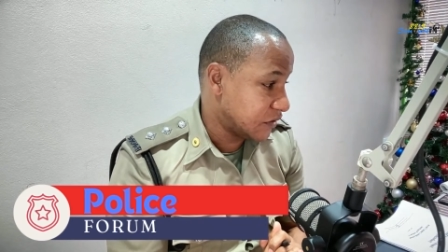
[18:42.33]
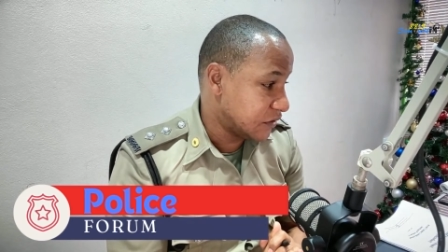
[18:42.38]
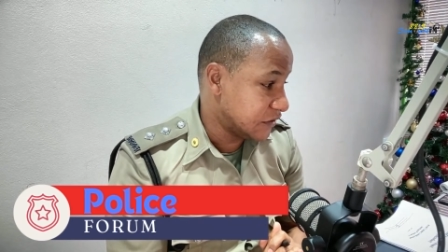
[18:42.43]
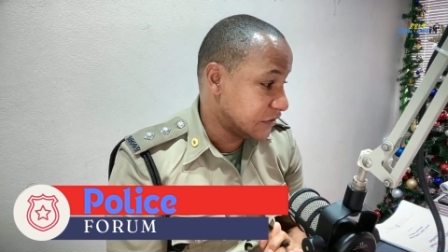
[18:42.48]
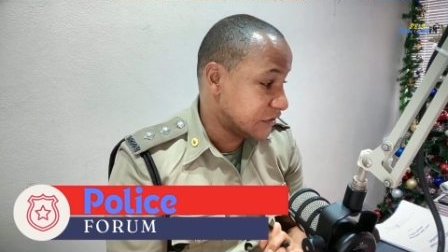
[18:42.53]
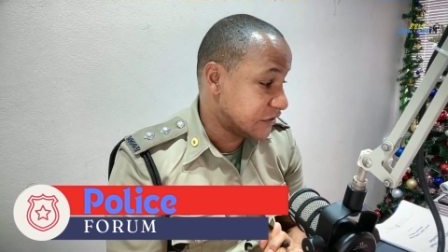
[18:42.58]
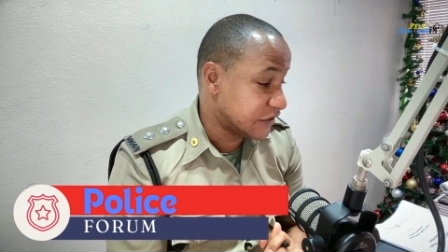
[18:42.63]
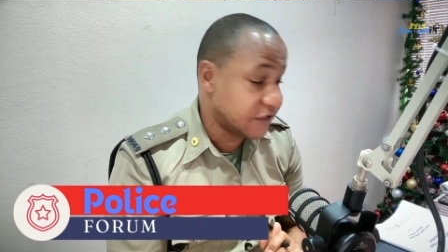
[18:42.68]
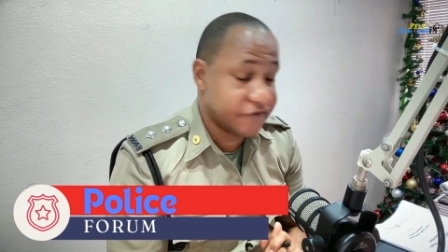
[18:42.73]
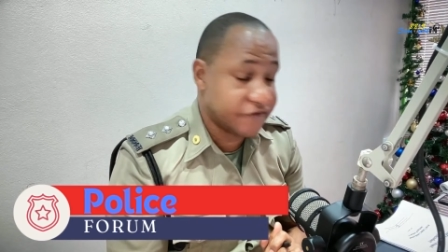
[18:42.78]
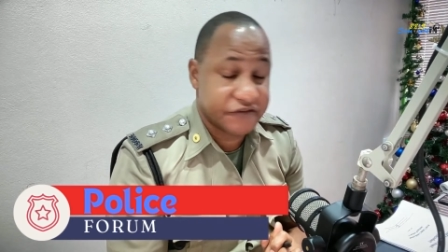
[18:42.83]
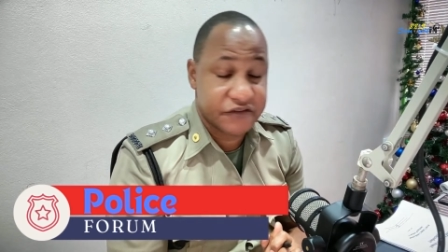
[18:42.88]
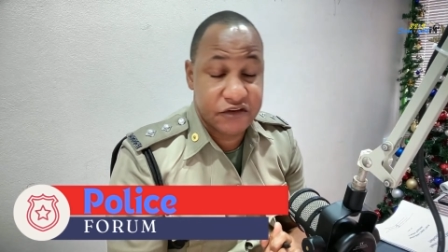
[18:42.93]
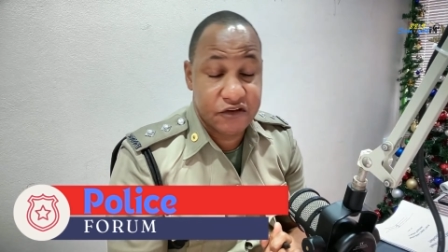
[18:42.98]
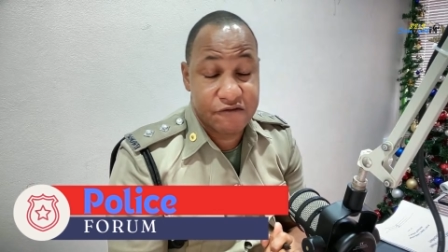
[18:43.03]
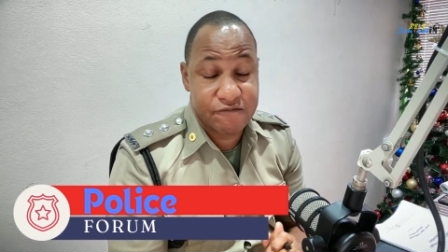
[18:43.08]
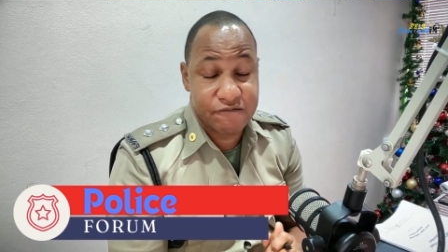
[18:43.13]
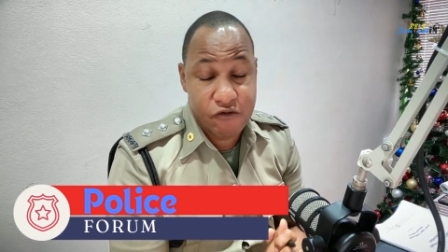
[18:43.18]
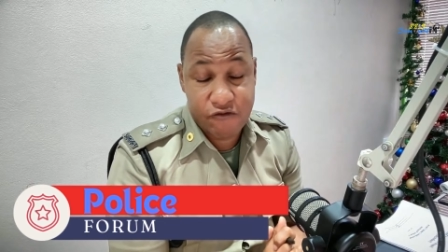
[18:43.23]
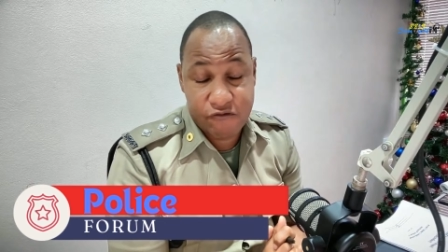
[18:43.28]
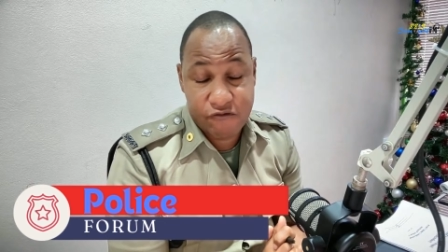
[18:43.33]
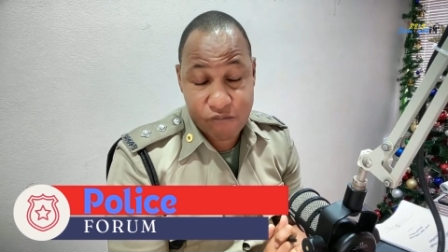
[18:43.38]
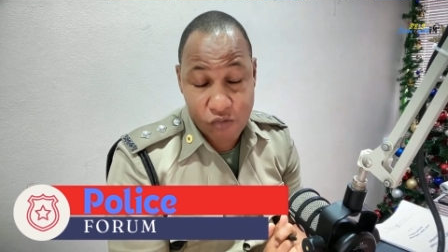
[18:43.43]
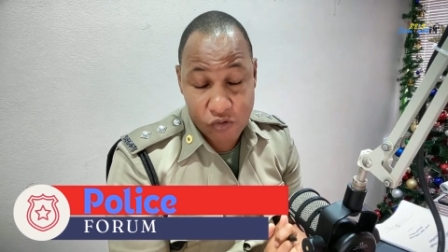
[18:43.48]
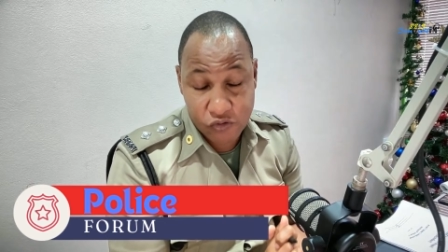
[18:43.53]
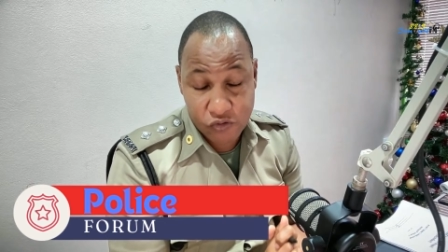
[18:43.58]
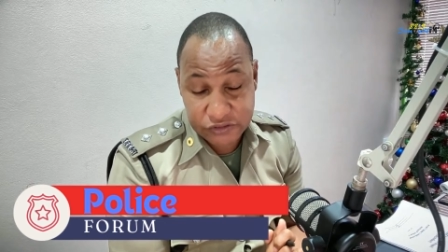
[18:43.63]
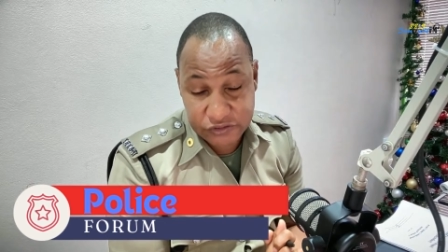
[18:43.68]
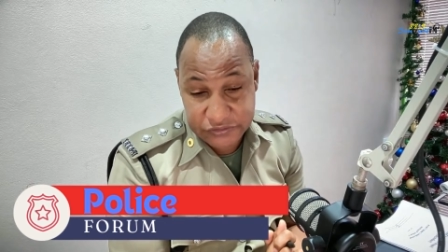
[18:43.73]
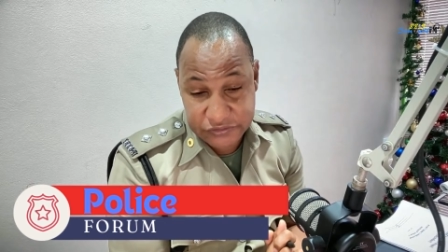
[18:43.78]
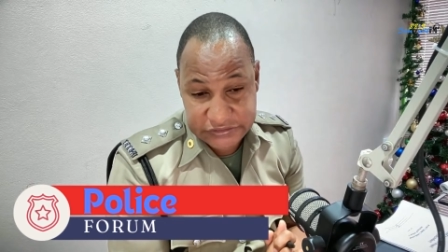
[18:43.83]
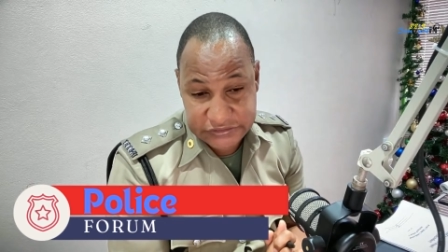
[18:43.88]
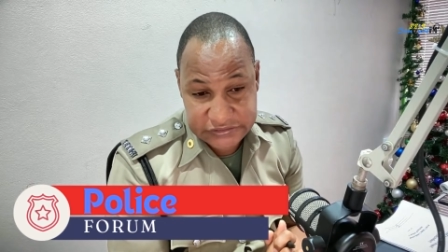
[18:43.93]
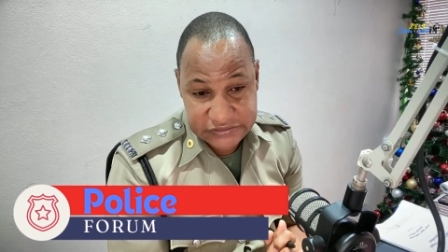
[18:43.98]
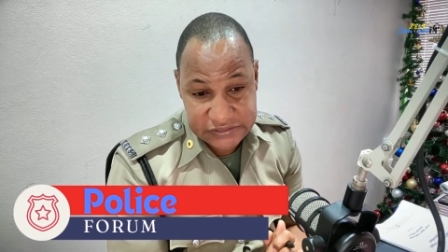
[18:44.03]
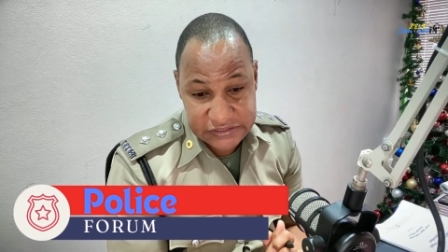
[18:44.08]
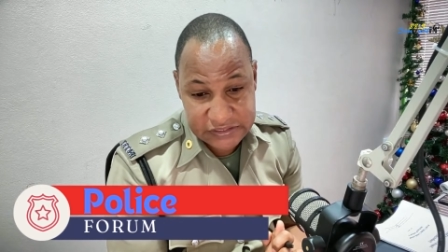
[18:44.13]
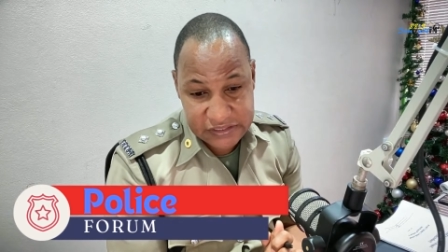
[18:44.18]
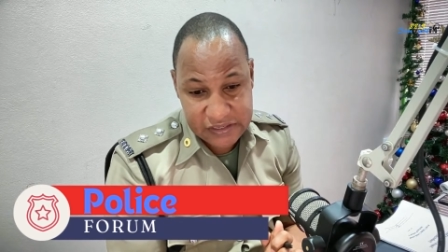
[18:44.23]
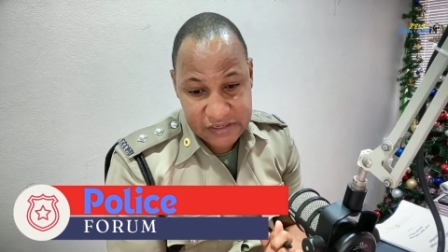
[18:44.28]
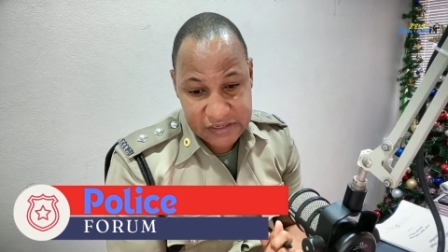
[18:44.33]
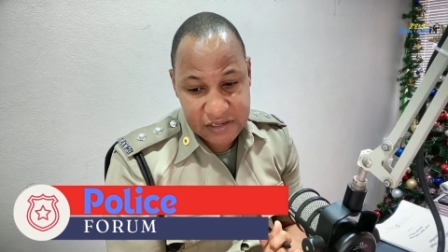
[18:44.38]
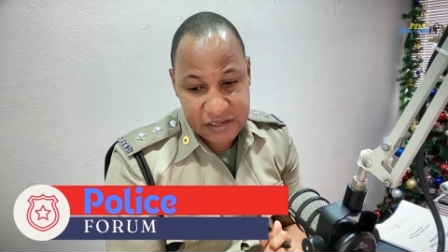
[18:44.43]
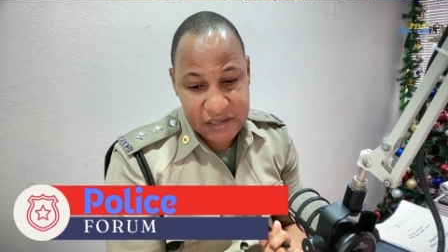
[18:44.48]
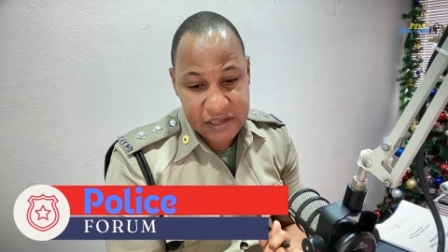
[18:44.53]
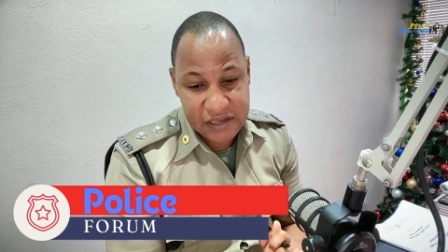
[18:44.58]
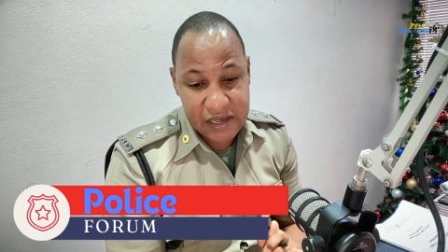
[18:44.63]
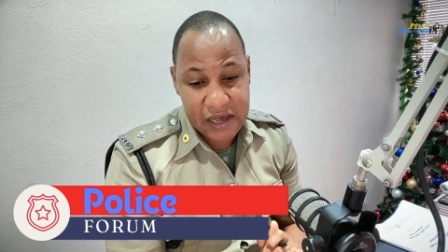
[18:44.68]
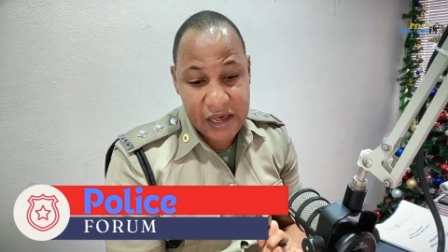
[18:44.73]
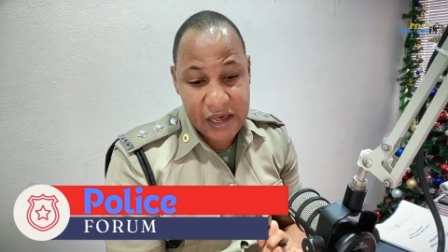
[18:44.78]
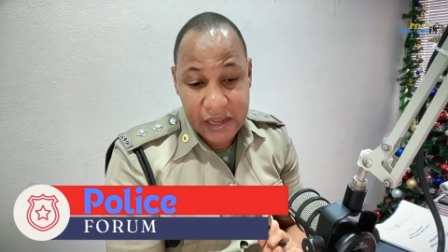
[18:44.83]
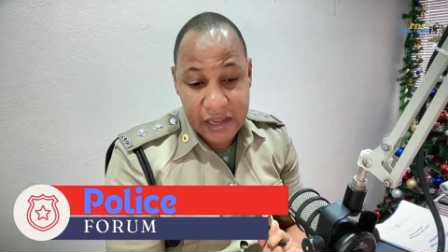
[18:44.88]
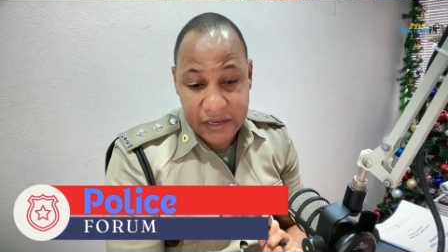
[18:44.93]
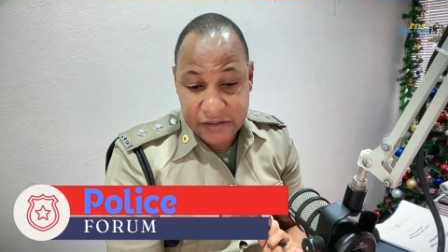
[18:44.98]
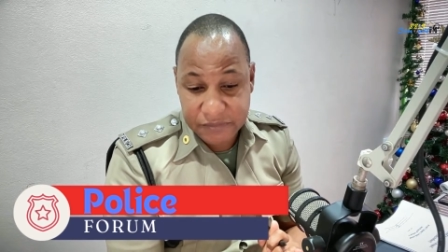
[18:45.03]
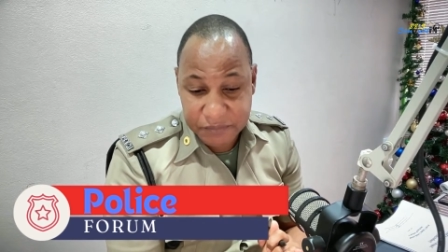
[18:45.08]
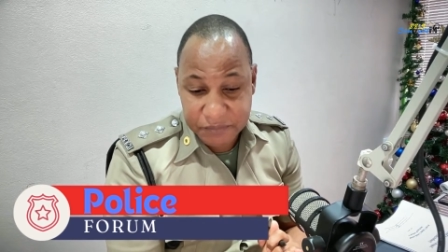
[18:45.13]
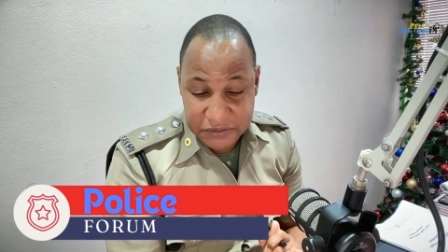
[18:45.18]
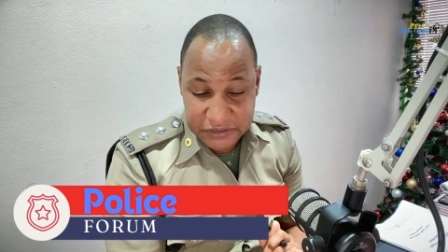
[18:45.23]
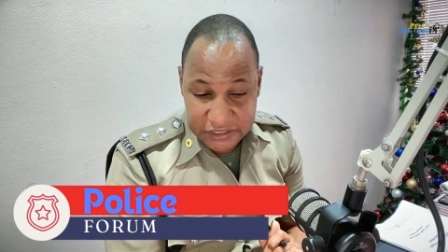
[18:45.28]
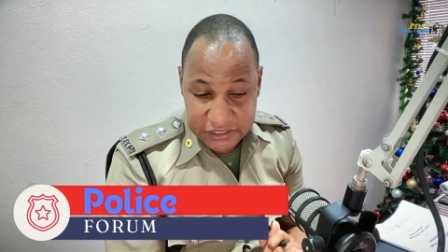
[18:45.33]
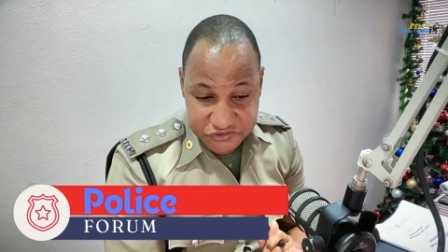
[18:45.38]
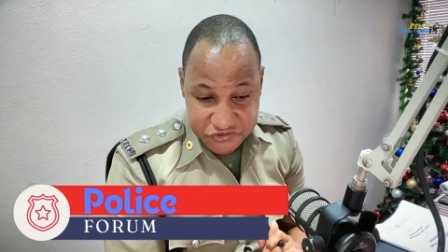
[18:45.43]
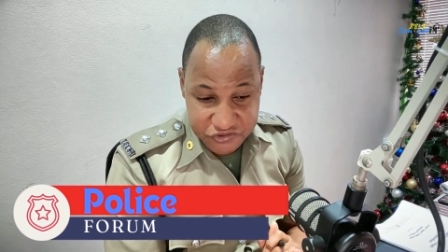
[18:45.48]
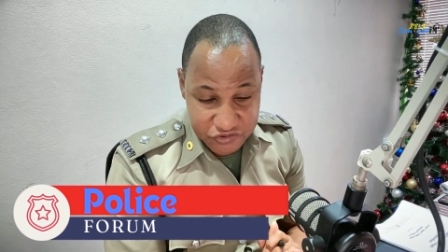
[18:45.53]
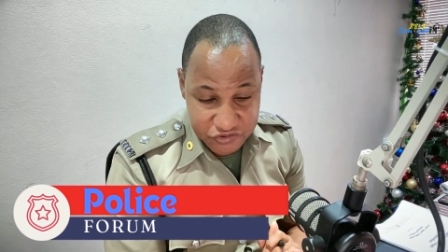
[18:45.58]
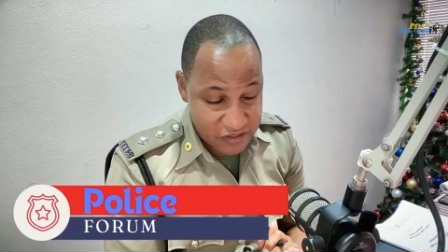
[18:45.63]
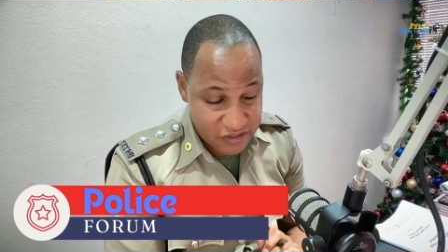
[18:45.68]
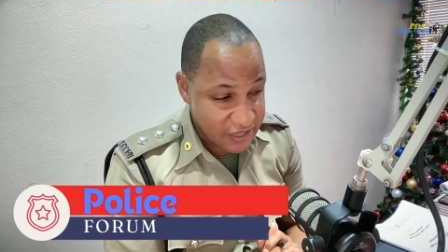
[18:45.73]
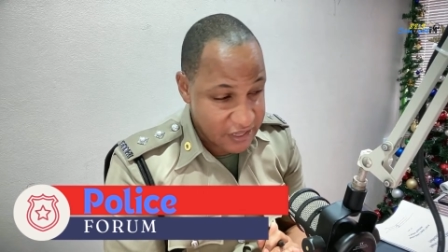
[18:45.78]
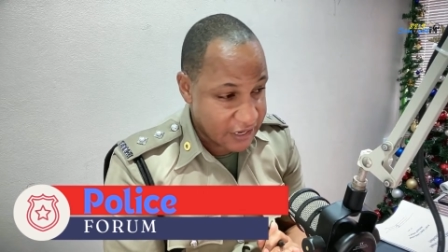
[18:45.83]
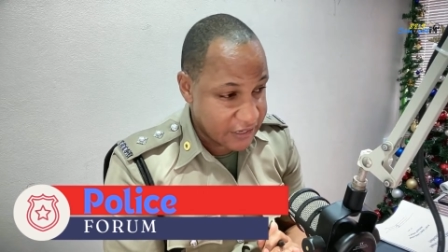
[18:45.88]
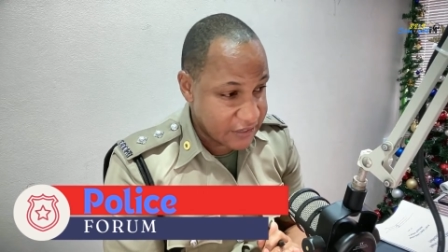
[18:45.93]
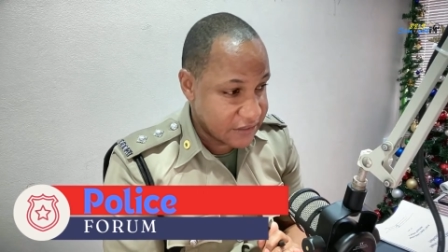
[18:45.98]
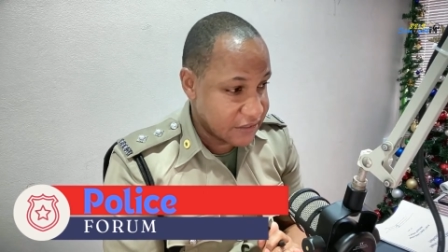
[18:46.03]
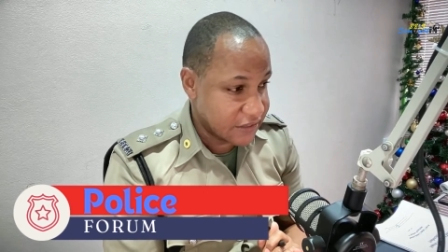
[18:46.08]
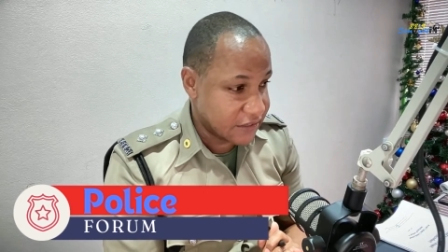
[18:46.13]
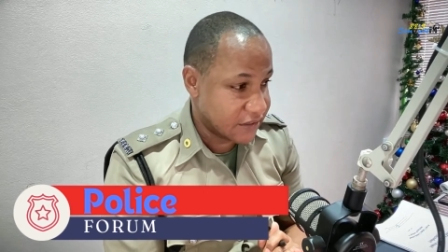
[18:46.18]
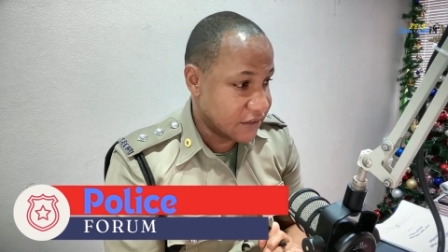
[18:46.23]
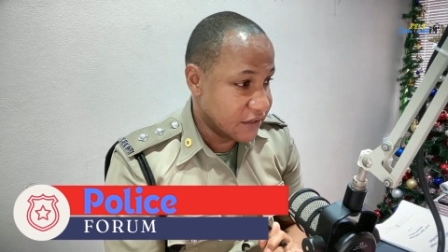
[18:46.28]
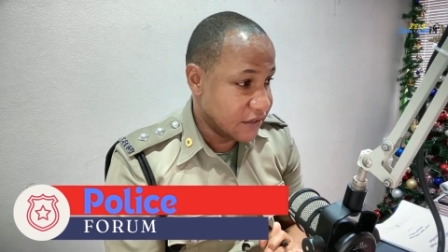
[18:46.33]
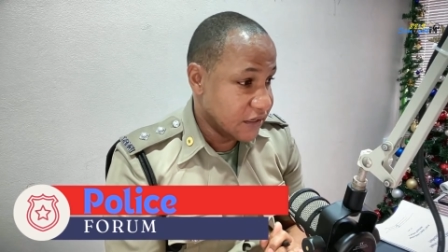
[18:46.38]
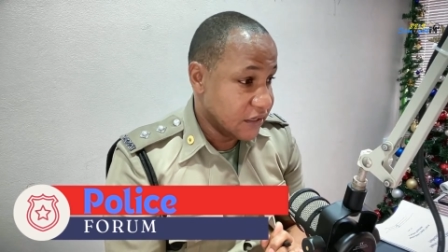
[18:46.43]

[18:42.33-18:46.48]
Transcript: the safety of both motorists and pedestrians on that day.